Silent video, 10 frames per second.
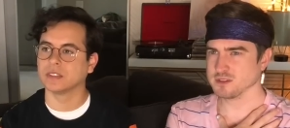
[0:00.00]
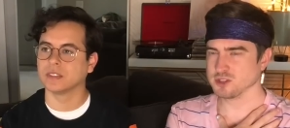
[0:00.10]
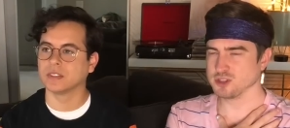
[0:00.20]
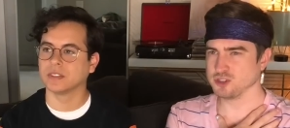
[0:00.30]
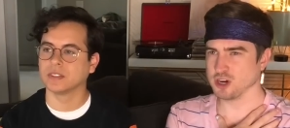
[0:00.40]

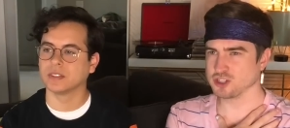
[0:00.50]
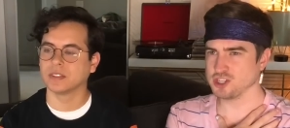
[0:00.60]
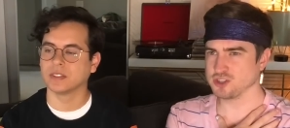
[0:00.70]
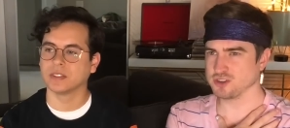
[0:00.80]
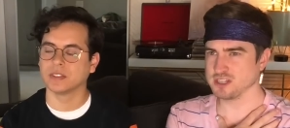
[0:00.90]
Speaker 1: The dog she
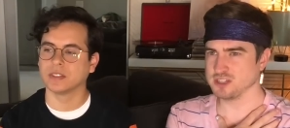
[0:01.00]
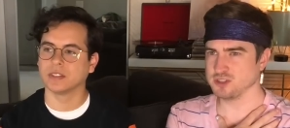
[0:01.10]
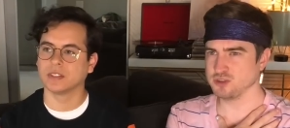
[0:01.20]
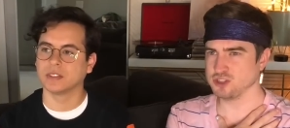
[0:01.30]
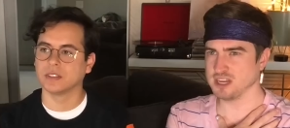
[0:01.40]
turned
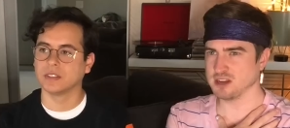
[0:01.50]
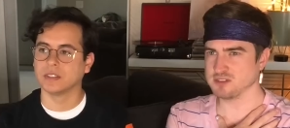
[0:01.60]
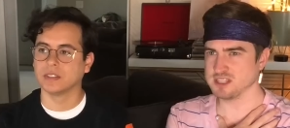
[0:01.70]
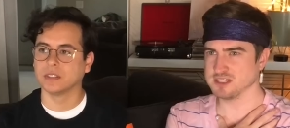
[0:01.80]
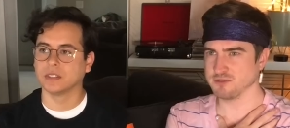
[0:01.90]
into, she now
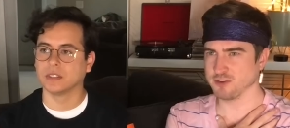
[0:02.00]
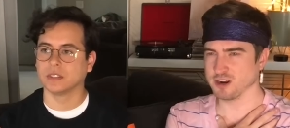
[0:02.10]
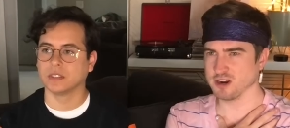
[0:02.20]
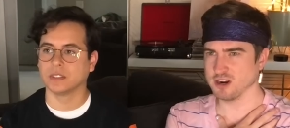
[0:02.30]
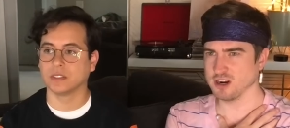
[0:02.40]
sees in front
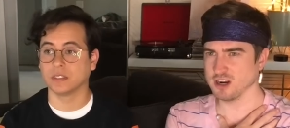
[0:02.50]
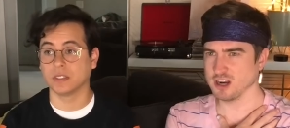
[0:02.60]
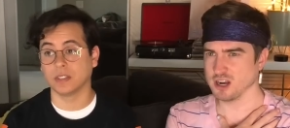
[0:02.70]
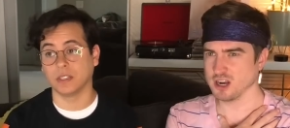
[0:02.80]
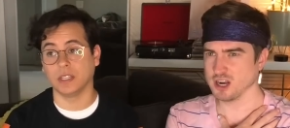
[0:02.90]
of her.
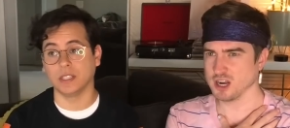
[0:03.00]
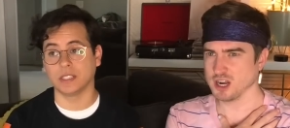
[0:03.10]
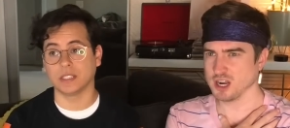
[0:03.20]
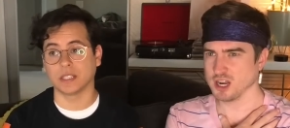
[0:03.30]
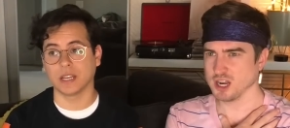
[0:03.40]
He's
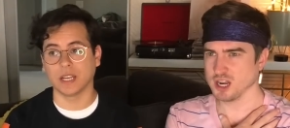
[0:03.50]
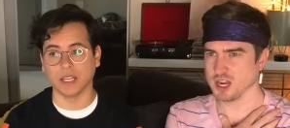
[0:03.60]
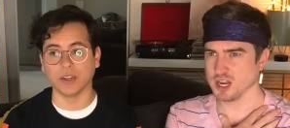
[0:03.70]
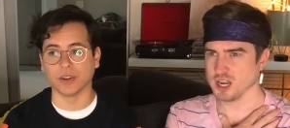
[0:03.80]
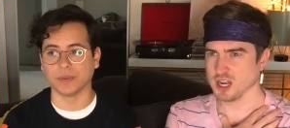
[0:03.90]
gonna
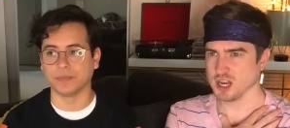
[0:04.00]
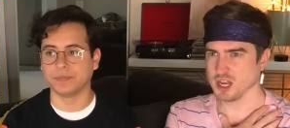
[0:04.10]
eat her.